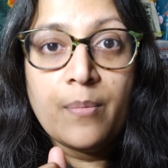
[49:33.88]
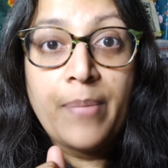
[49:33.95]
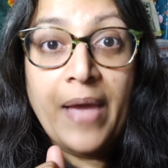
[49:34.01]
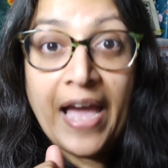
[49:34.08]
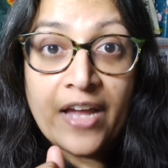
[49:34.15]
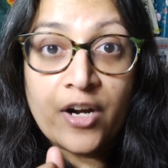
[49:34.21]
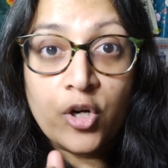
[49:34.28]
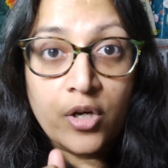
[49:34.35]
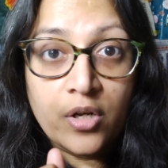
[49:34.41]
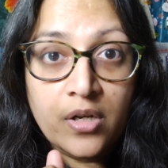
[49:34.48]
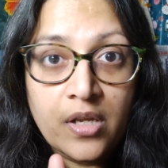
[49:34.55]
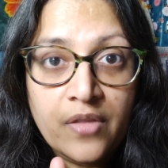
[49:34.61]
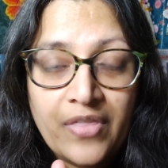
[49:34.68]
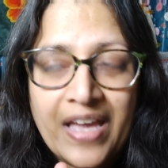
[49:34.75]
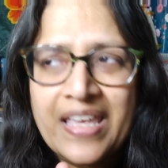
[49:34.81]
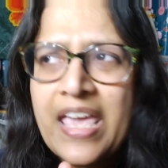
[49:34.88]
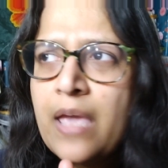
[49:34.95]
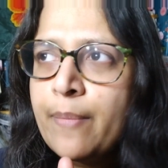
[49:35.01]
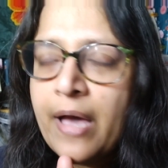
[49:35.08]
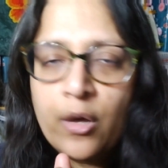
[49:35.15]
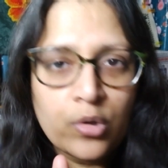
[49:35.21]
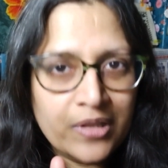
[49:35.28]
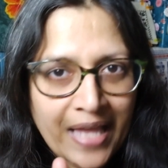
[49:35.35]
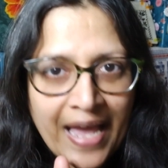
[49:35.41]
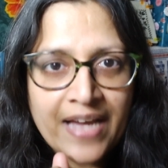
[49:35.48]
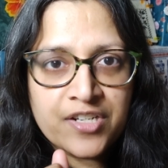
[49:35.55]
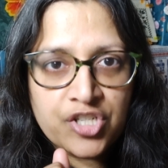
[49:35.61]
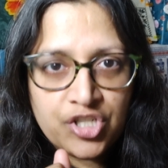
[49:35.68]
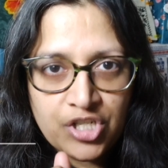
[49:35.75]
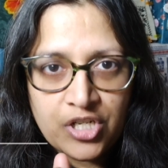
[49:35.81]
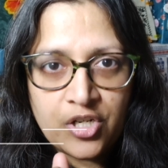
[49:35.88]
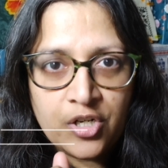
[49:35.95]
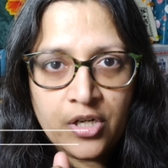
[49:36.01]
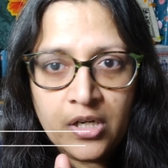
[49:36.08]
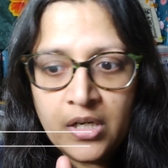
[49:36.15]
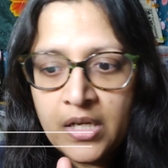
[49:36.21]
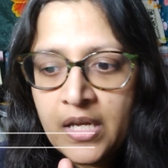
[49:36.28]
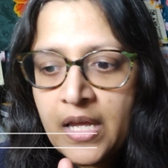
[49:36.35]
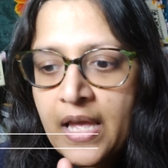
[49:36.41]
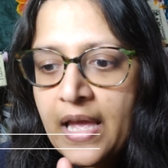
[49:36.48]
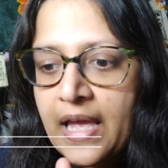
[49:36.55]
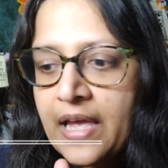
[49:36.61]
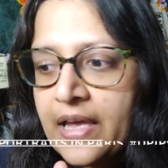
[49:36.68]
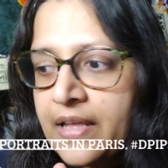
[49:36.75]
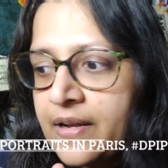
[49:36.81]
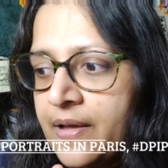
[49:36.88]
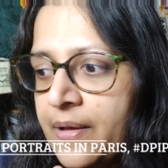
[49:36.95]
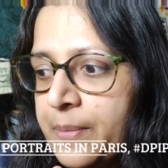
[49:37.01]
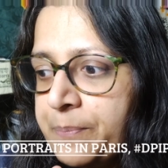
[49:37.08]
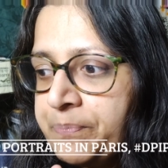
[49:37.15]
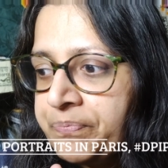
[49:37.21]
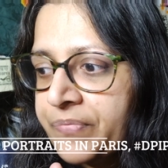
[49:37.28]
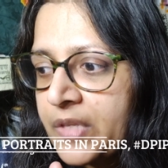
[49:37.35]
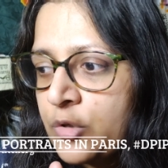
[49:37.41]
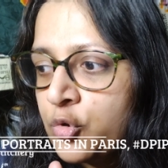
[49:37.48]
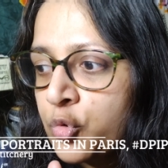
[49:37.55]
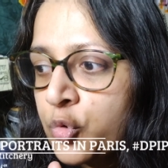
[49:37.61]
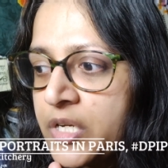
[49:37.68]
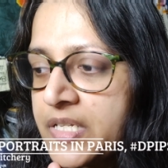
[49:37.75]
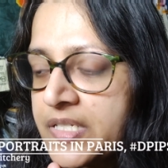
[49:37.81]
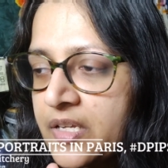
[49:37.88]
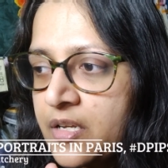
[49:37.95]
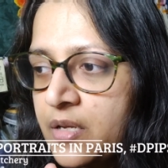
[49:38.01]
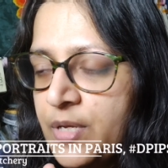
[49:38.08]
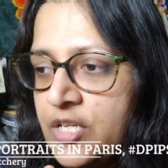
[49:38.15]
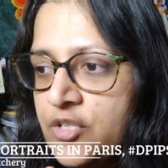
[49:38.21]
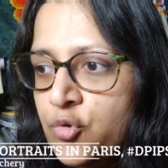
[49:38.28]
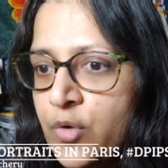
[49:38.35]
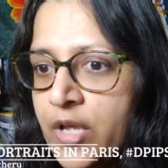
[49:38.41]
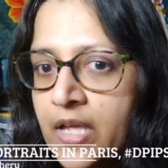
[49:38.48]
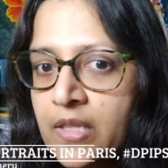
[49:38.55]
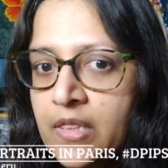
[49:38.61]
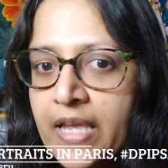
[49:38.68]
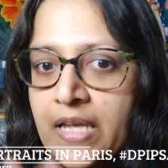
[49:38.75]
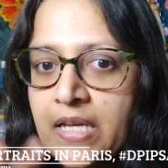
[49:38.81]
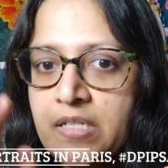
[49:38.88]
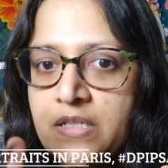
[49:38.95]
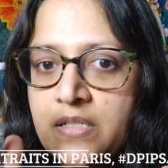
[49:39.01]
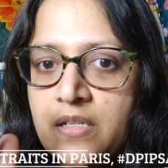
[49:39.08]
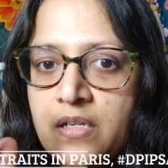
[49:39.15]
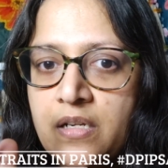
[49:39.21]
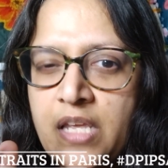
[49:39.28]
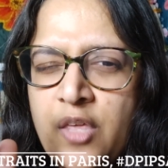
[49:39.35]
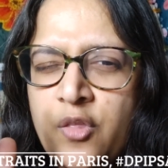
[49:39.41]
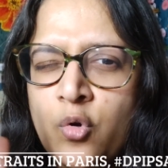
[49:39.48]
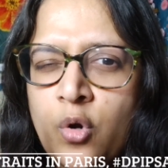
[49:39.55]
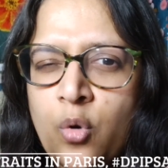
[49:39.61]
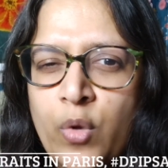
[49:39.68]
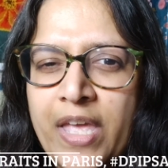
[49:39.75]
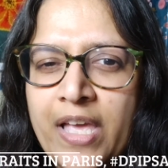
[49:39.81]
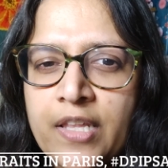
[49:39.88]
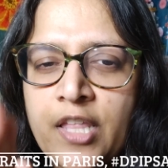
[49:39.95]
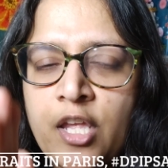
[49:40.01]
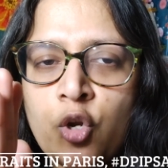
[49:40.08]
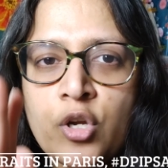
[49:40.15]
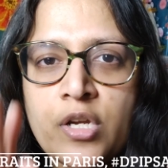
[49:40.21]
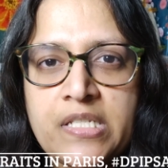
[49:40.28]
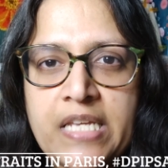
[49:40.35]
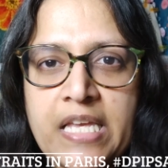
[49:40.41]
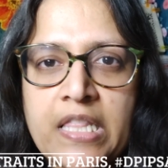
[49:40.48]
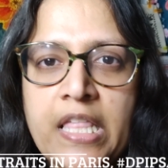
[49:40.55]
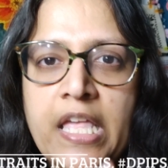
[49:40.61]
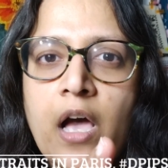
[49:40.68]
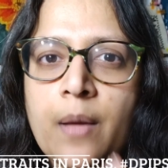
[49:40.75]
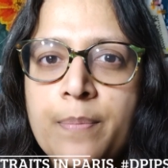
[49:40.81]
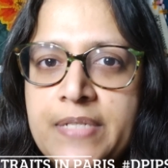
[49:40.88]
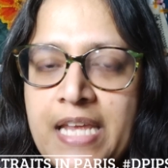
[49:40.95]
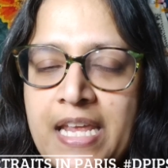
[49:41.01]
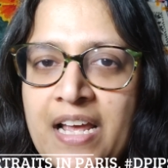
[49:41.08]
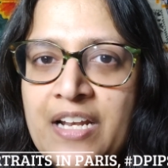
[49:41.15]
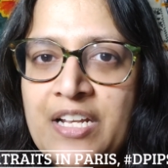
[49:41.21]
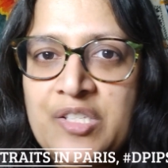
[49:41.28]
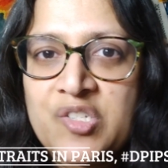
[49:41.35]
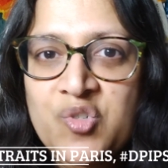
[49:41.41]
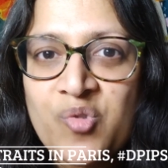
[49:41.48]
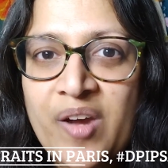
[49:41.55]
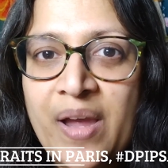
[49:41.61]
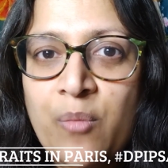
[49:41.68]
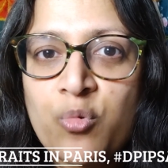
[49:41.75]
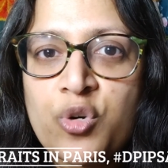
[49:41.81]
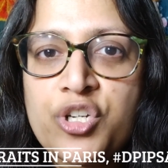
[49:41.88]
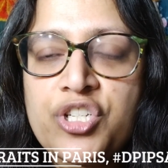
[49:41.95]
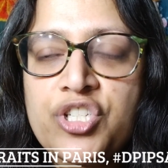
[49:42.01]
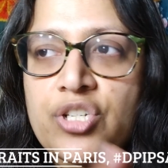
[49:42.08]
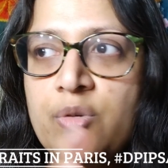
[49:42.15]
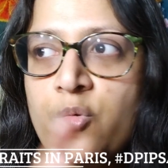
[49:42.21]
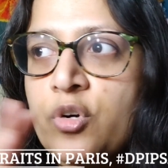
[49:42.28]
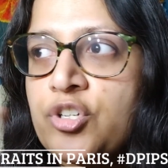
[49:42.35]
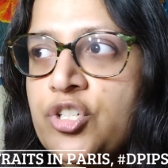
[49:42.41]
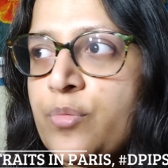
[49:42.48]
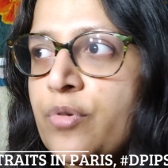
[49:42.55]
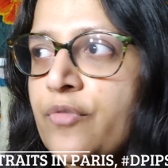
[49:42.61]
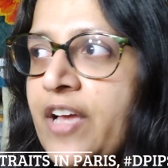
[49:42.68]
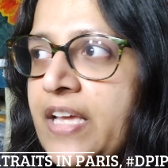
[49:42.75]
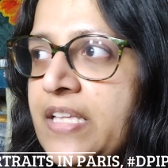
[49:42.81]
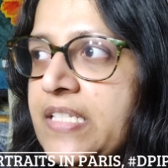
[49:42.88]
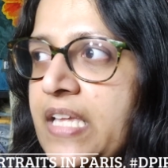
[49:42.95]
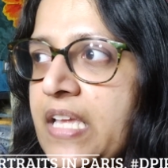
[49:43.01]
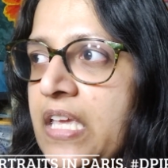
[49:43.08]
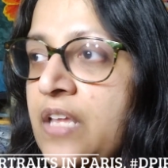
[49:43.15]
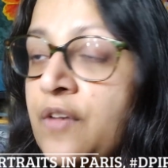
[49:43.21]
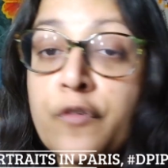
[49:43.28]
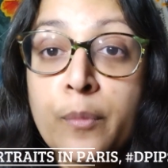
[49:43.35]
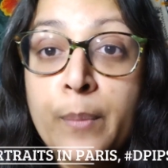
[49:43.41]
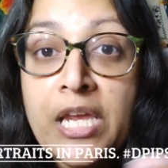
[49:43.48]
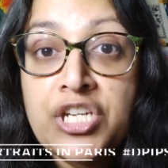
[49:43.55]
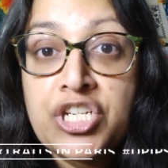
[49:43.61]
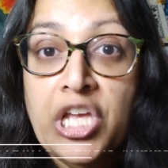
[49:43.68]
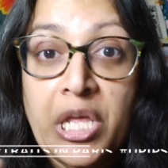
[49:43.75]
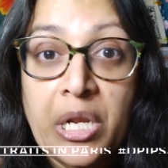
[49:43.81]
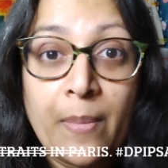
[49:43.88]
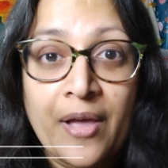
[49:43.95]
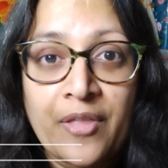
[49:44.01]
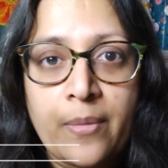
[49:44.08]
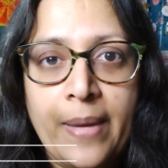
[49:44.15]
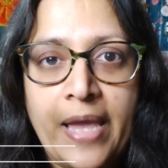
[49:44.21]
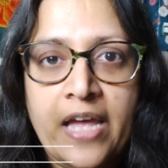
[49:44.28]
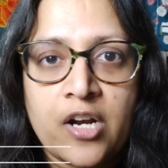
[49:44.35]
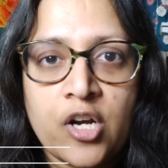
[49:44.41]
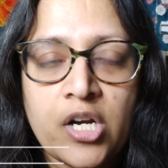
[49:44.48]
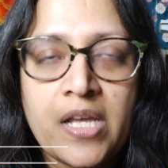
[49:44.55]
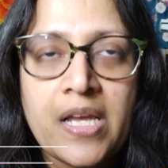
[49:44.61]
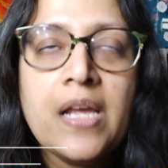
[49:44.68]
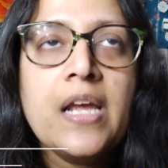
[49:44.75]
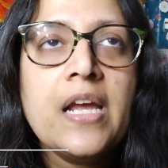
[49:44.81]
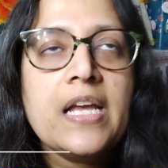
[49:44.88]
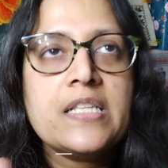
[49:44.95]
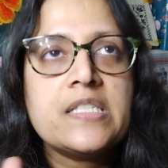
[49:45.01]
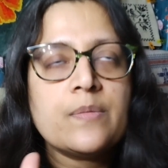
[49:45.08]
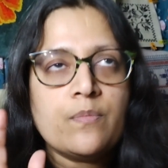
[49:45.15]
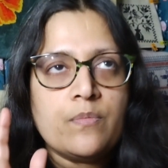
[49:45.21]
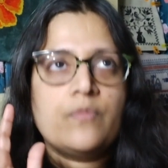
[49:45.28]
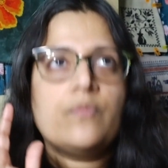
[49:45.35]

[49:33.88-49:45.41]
pattern that came out last year. And Nuri's going to be doing like either a weekly or a daily update on Instagram where she provides like information about the pattern. It's